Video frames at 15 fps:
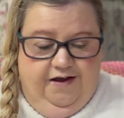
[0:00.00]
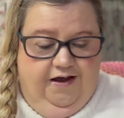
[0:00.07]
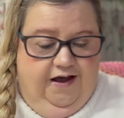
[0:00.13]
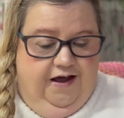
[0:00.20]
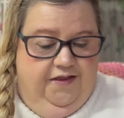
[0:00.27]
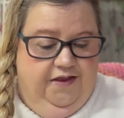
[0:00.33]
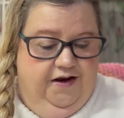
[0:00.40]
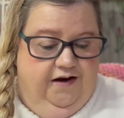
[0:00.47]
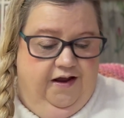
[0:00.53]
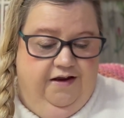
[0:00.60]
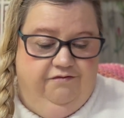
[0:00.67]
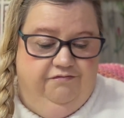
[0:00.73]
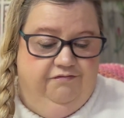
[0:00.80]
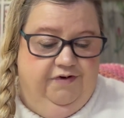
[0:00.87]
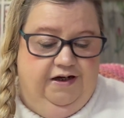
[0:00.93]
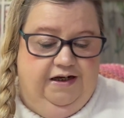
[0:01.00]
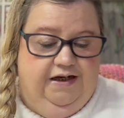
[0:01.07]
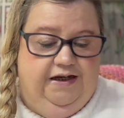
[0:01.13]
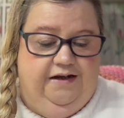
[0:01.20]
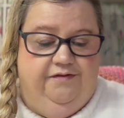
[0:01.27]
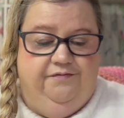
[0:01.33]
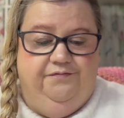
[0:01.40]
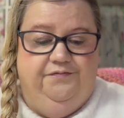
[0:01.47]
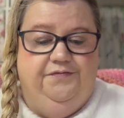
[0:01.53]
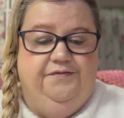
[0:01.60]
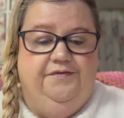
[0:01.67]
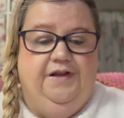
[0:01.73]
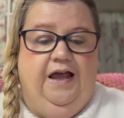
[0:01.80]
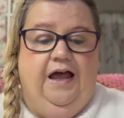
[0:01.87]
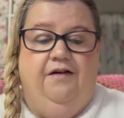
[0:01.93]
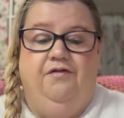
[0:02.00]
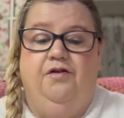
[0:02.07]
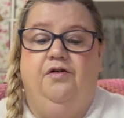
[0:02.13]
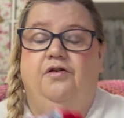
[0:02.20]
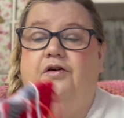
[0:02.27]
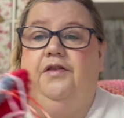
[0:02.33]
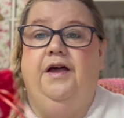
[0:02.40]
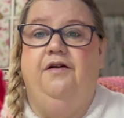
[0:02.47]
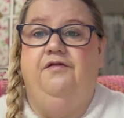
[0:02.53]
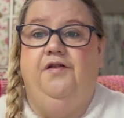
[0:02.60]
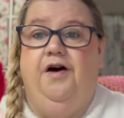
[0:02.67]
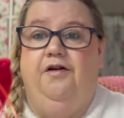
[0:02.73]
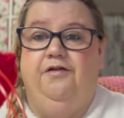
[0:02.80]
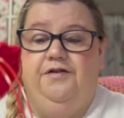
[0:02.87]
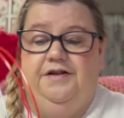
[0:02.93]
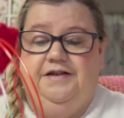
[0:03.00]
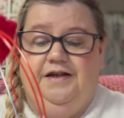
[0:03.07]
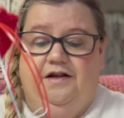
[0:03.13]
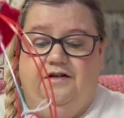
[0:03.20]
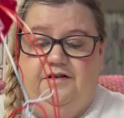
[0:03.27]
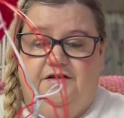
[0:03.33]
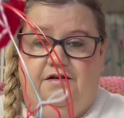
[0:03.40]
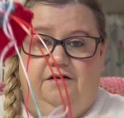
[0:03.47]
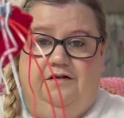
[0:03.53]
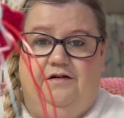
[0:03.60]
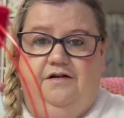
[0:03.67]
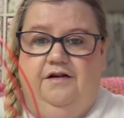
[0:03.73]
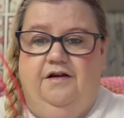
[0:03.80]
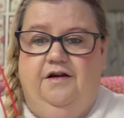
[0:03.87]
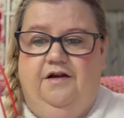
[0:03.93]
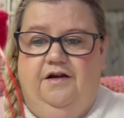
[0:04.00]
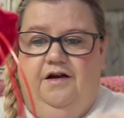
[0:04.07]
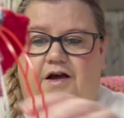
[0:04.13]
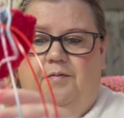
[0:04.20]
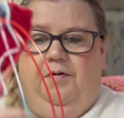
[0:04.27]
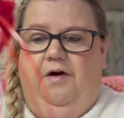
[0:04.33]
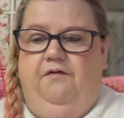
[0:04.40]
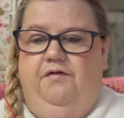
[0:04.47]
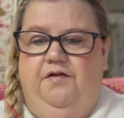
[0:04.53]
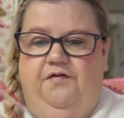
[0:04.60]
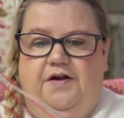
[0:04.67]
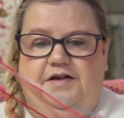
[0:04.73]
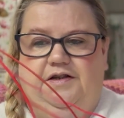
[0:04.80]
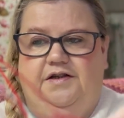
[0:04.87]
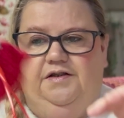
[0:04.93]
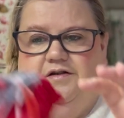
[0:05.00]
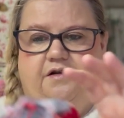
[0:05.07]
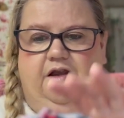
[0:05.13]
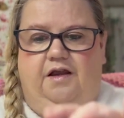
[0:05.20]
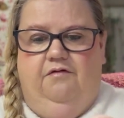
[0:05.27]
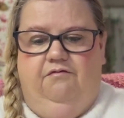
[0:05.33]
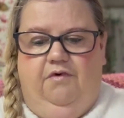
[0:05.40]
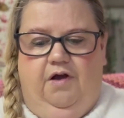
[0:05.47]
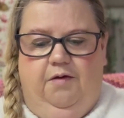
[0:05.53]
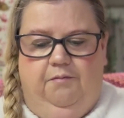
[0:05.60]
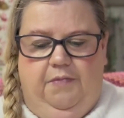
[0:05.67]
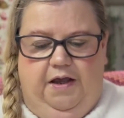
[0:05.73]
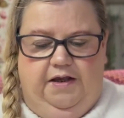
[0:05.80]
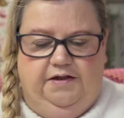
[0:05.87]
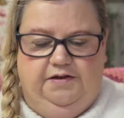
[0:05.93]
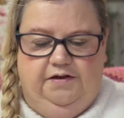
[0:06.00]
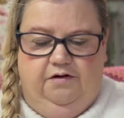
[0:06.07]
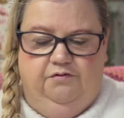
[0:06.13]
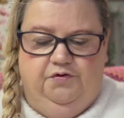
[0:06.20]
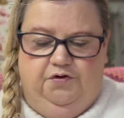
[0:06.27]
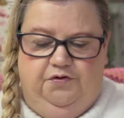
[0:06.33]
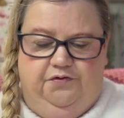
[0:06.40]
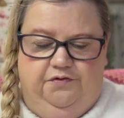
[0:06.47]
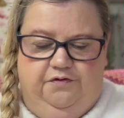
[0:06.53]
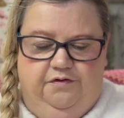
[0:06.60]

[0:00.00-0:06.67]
And then I really have not got that far on the second sock, apart from the fact it's looking a right mess. Hold on.